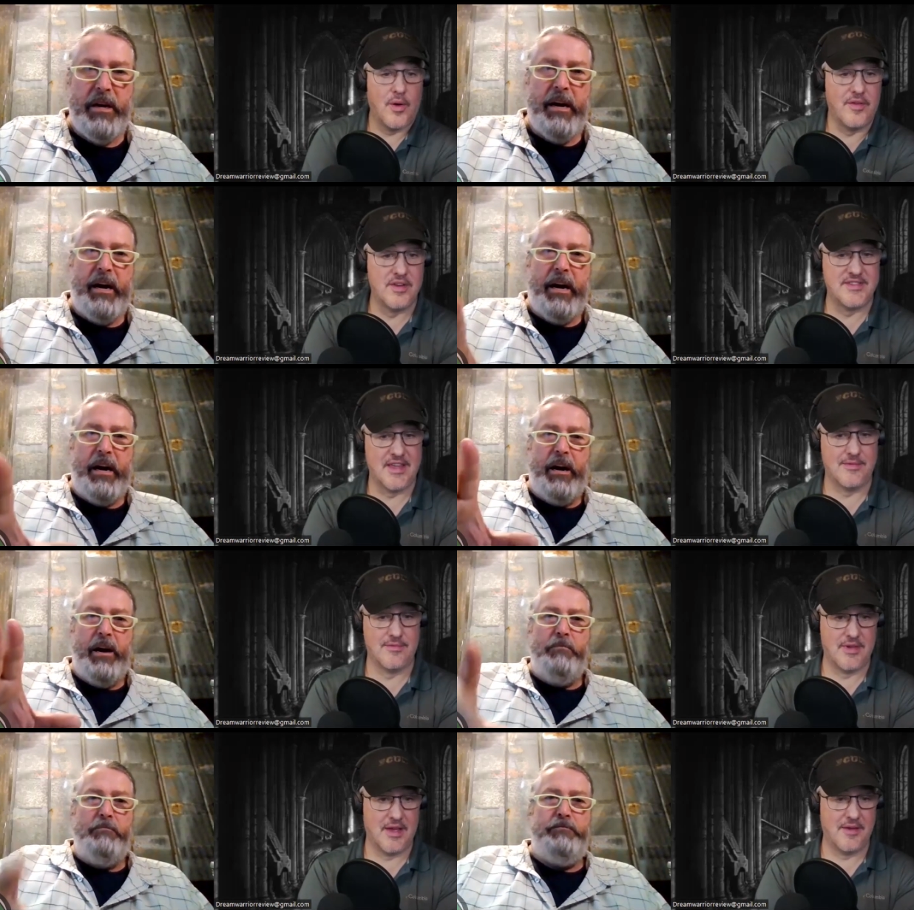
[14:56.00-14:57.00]
Speaker 1: I've noticed that.
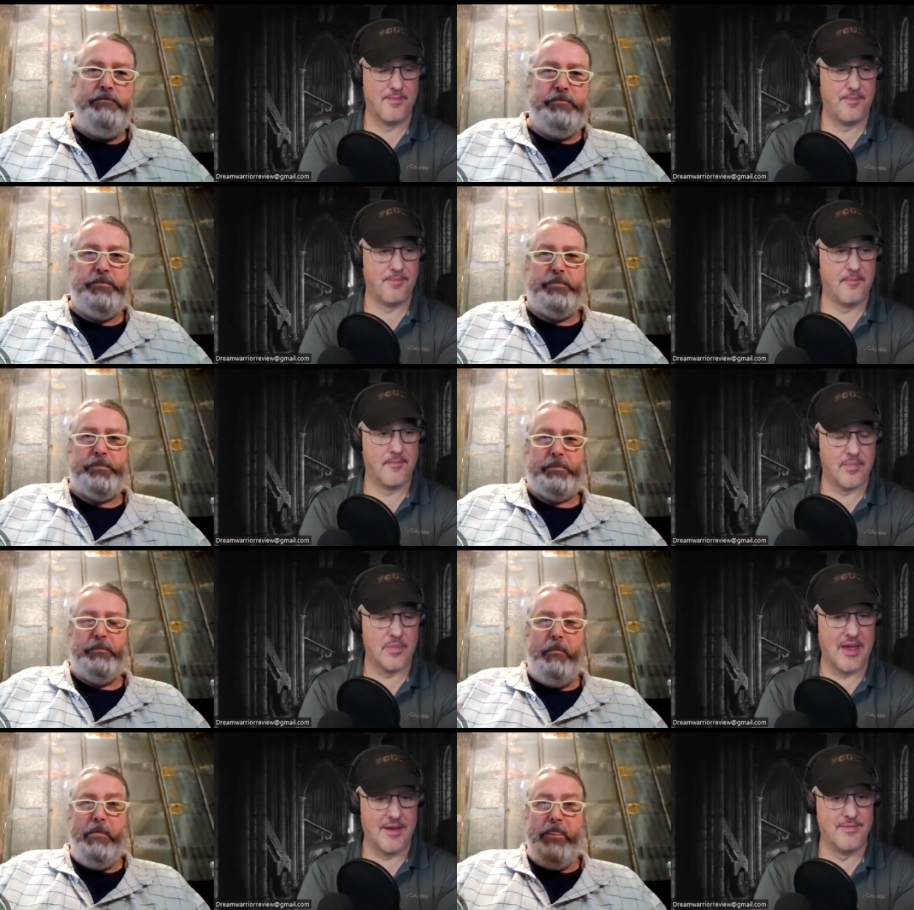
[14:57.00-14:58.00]
Yeah,
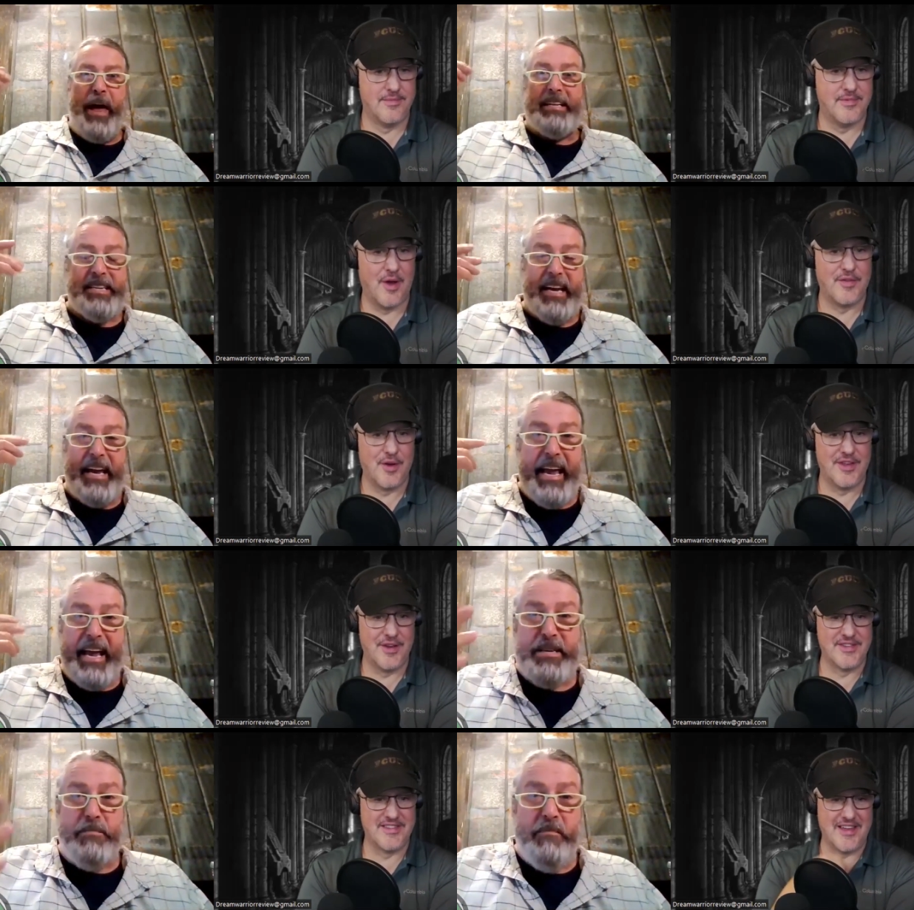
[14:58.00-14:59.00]
yeah. no, I've totally
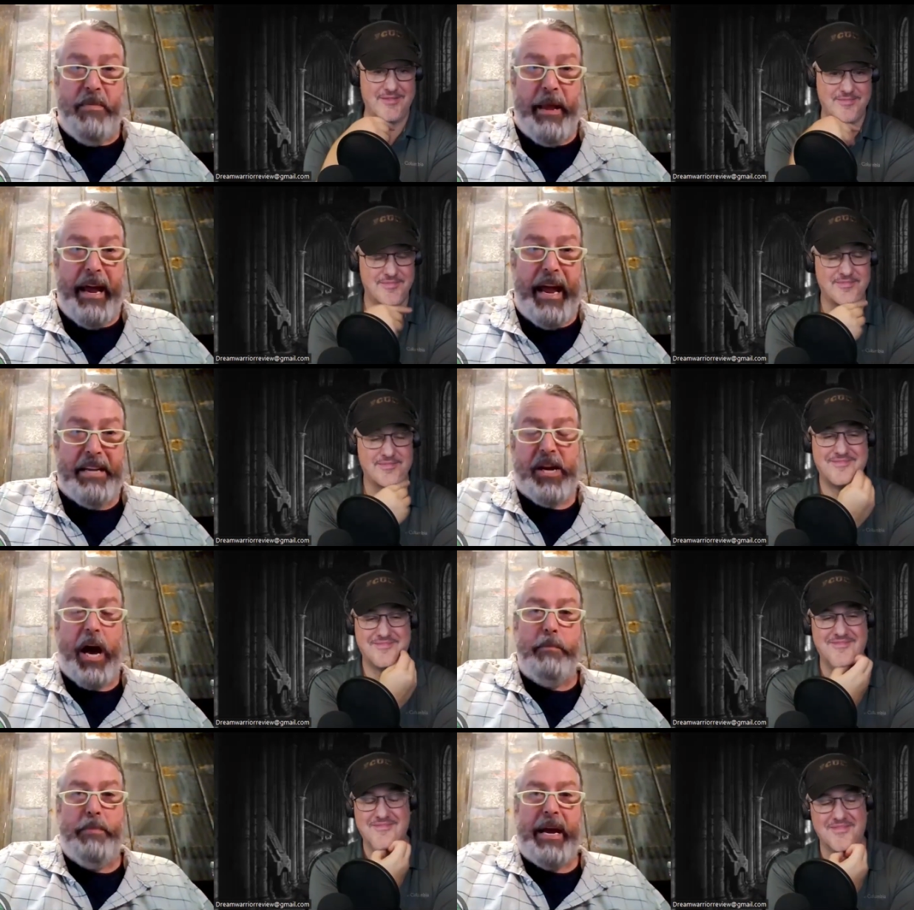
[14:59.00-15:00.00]
noticed that
Speaker 2: it's
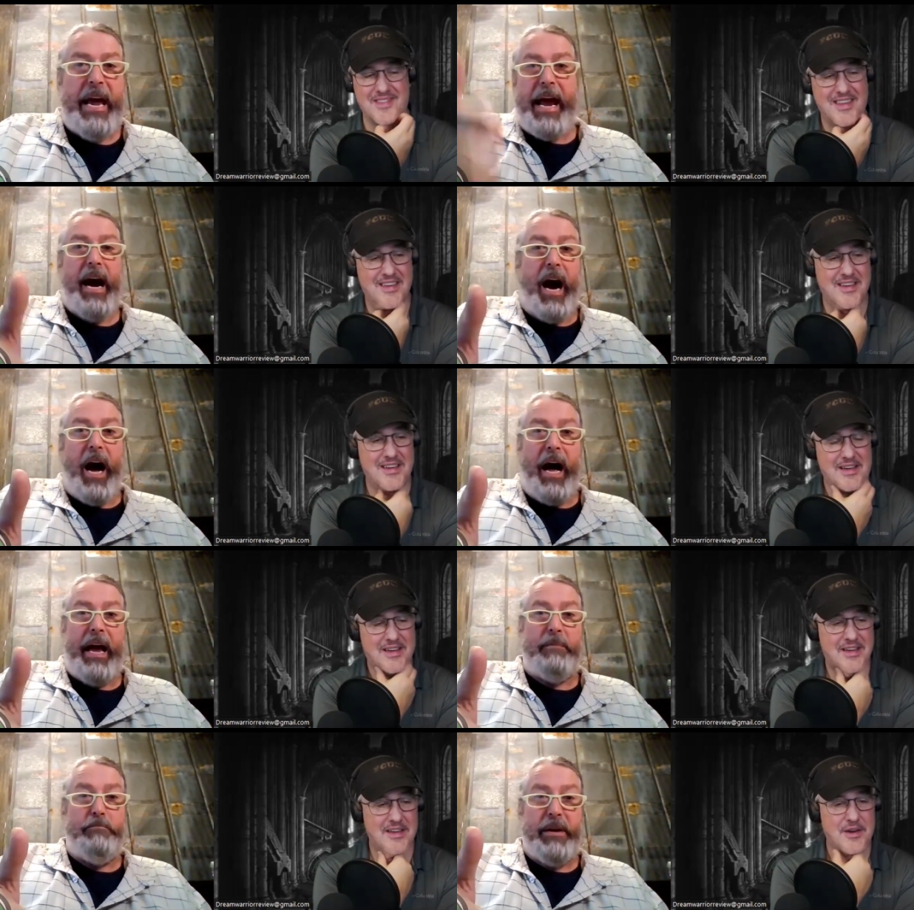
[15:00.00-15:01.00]
got to be AI.
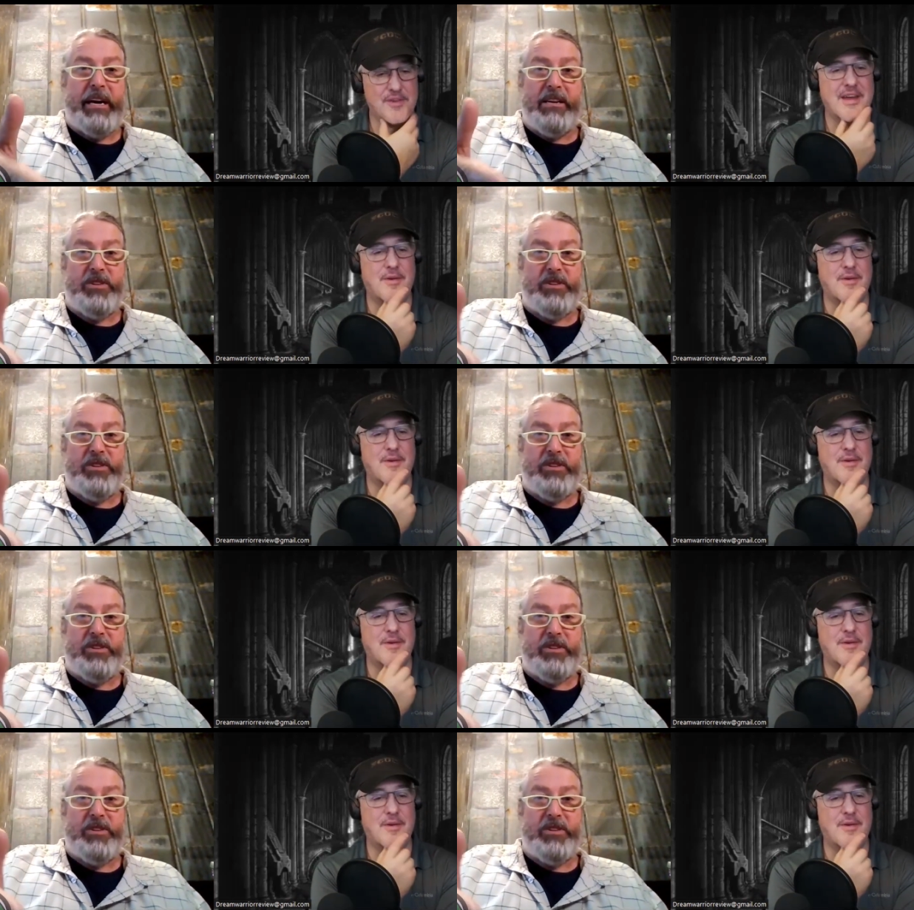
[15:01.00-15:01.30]
Of course, I